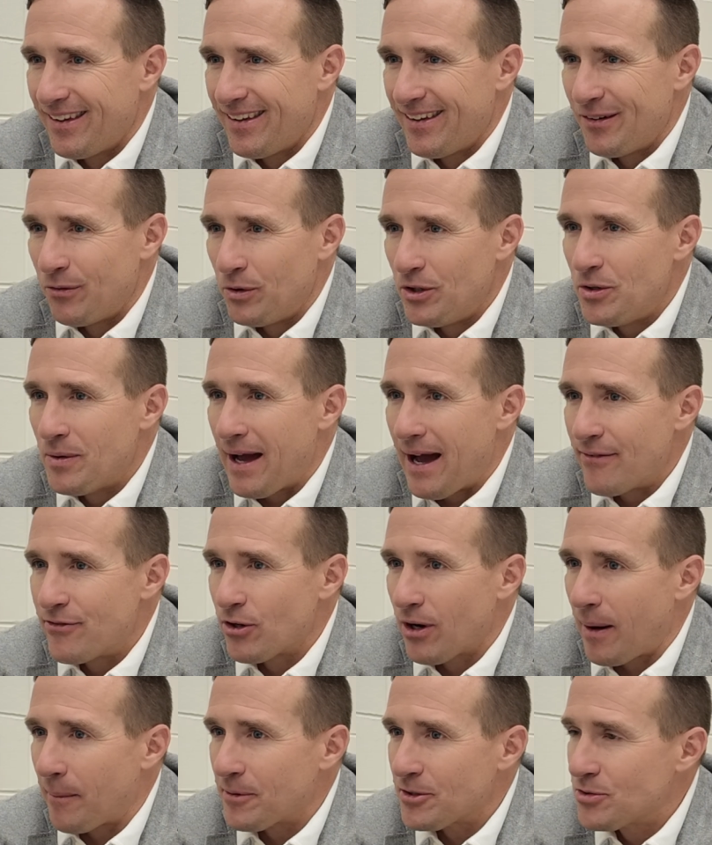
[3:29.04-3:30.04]
when you have your
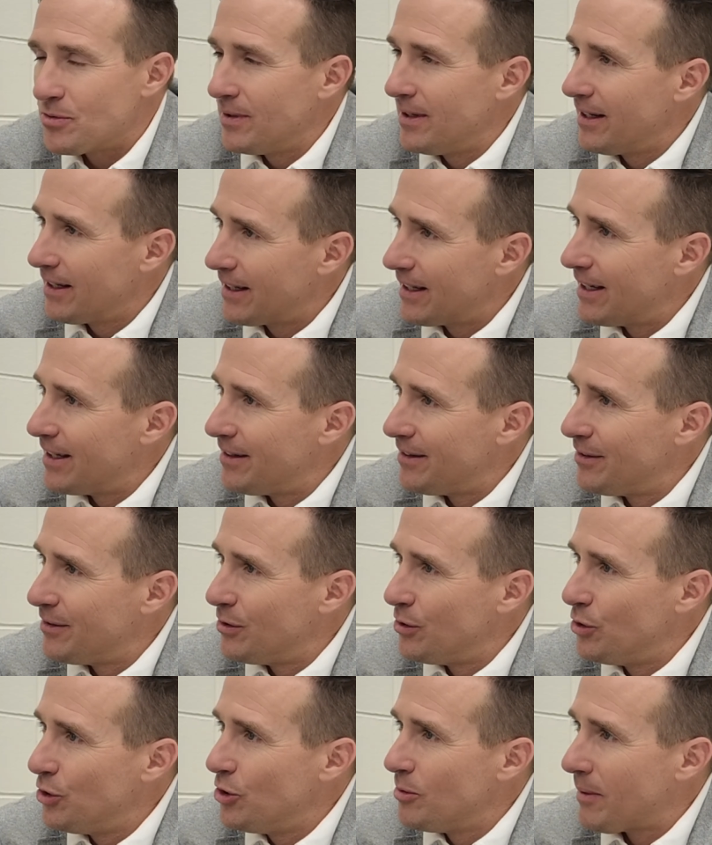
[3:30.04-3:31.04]
opportunity to get
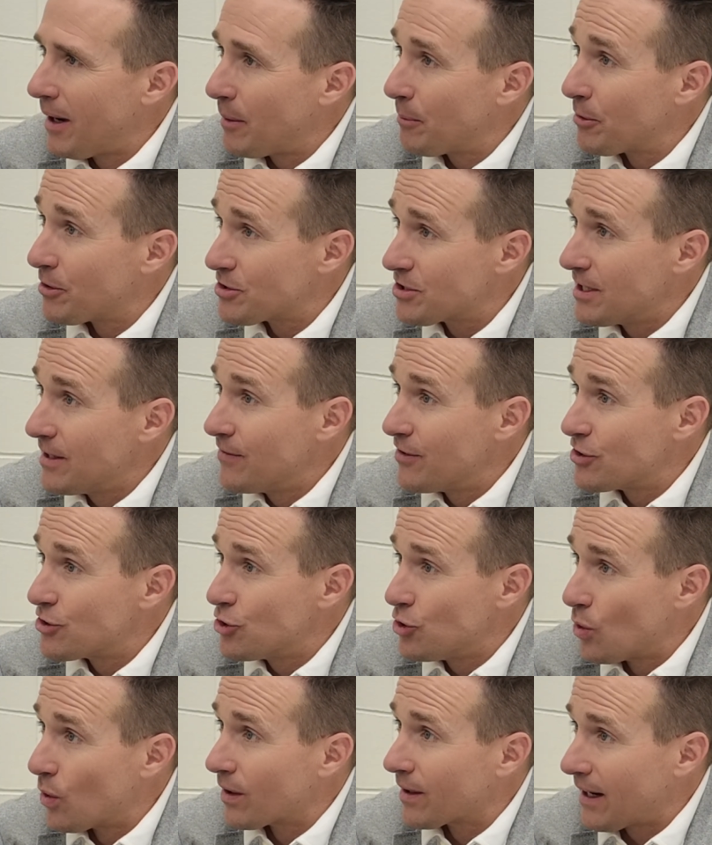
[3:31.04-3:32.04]
who you might perceive as
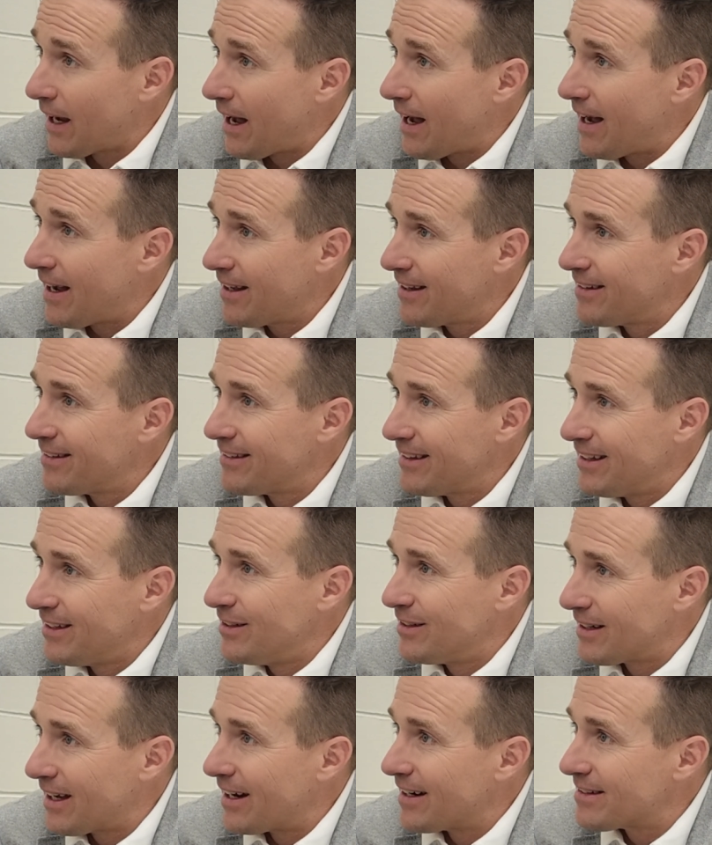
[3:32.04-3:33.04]
your guy, then
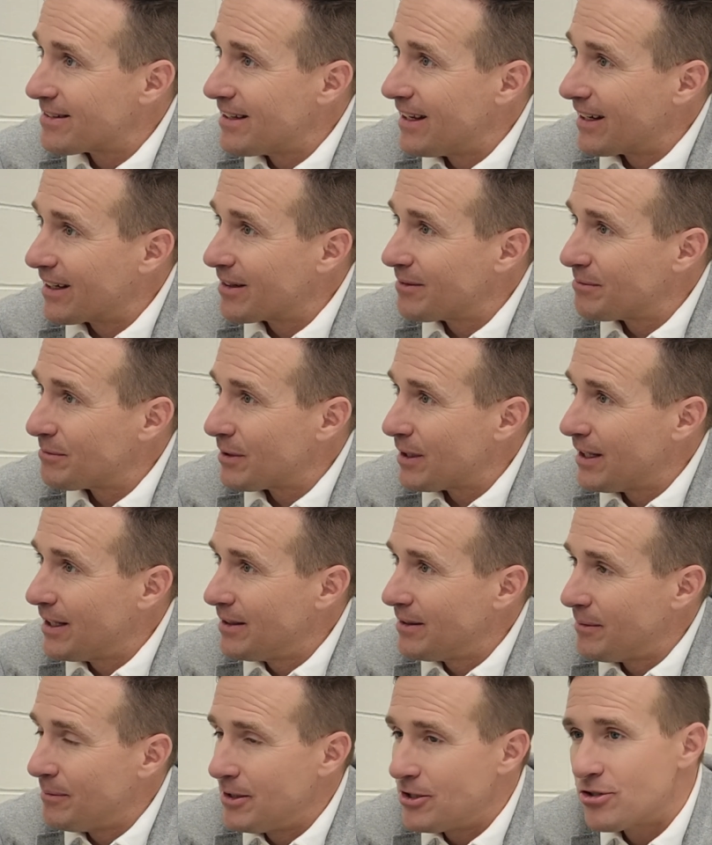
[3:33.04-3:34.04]
you got to take him, right?
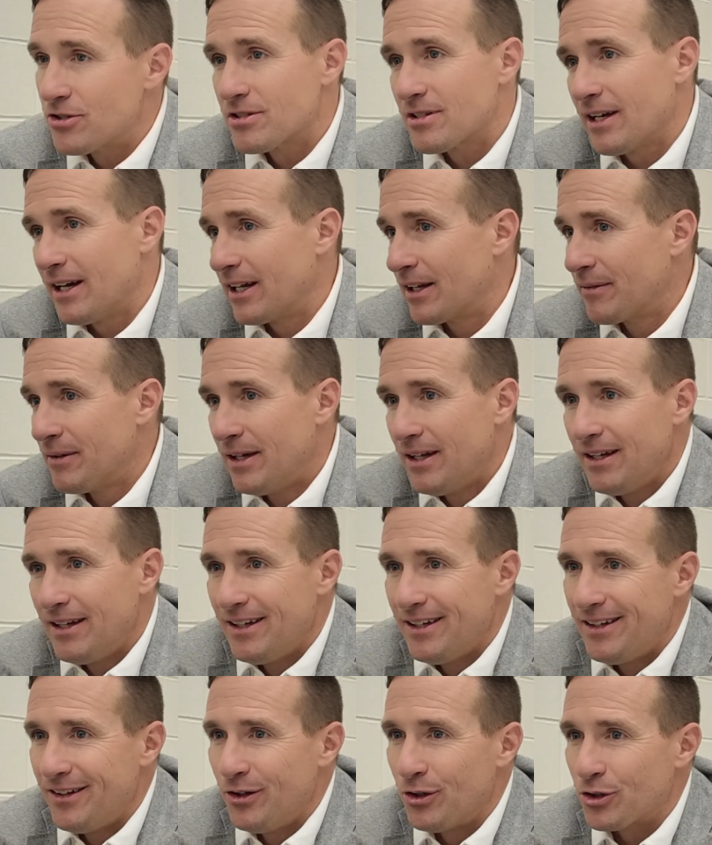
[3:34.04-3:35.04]
I mean, just like,
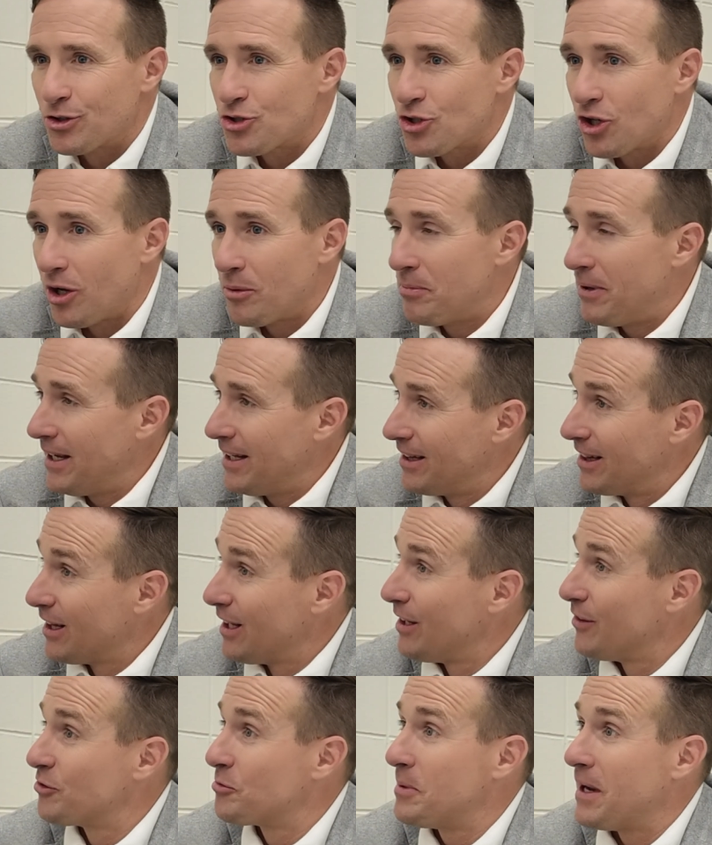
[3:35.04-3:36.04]
look, Sean Payton
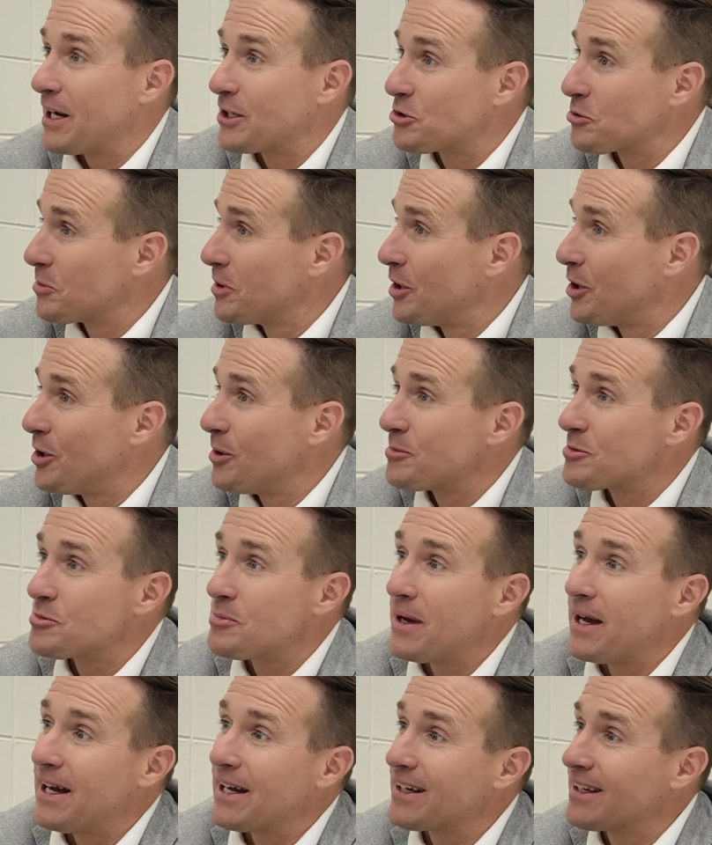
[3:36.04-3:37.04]
loved Patrick Mahomes
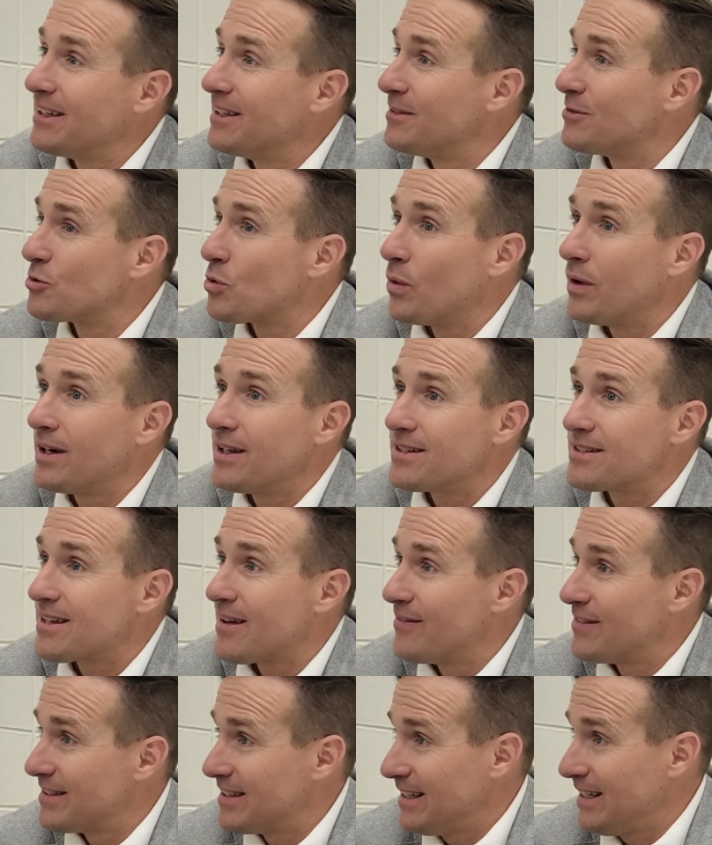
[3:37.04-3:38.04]
back in
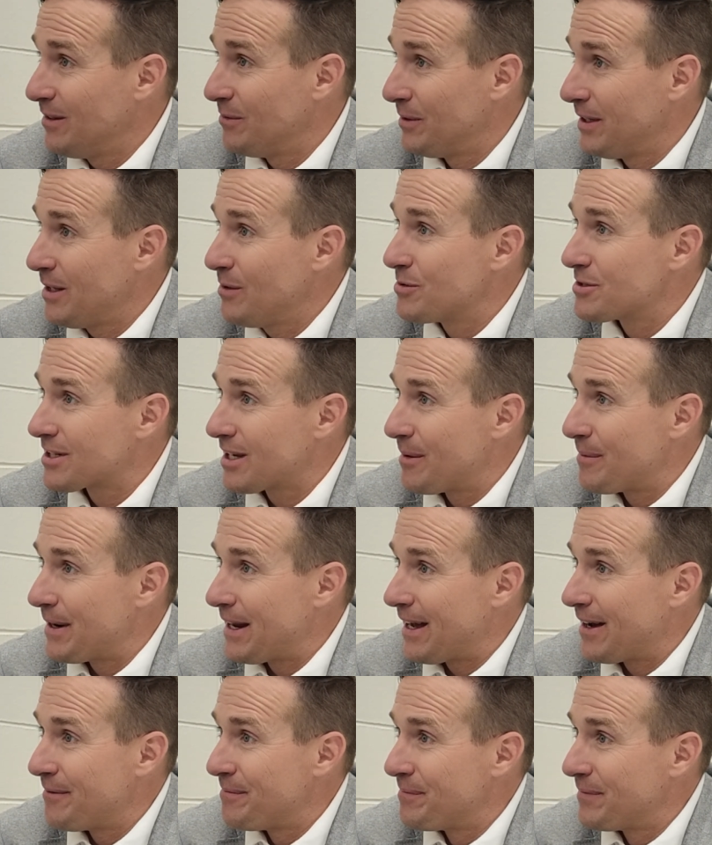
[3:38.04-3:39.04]
2017 when he was coming
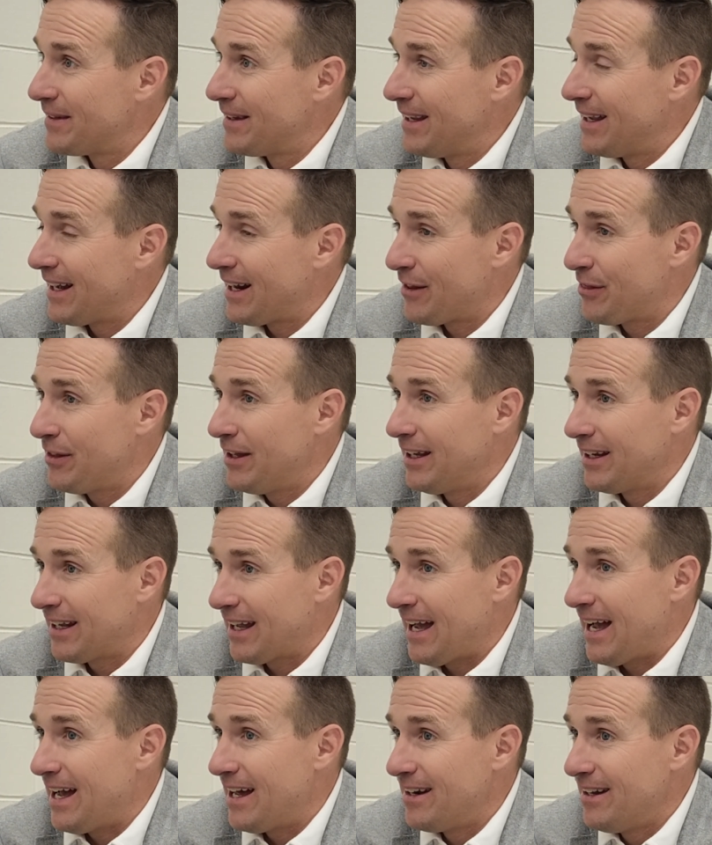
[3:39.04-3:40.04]
out. And I think
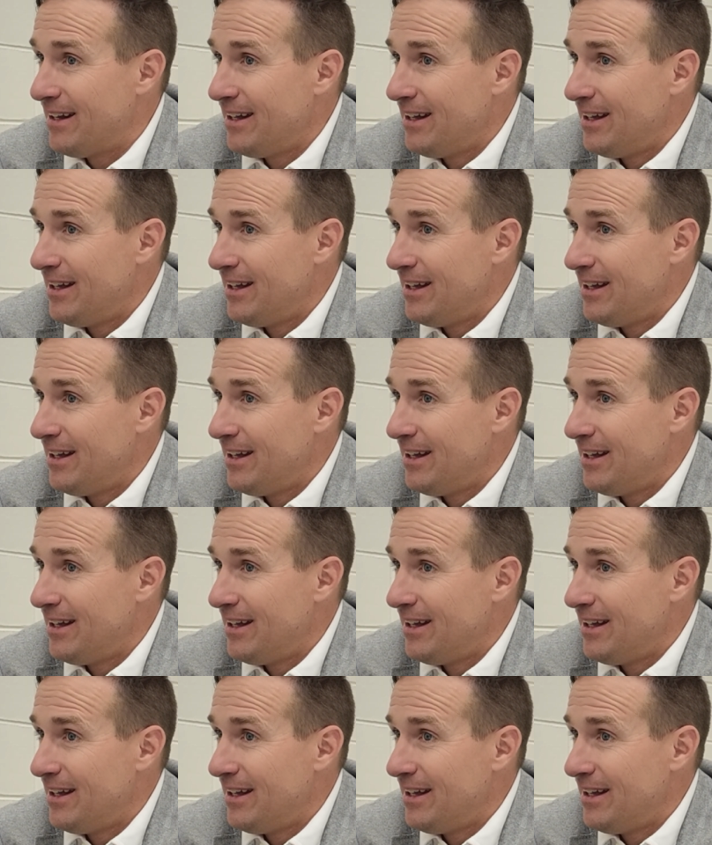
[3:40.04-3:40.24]
had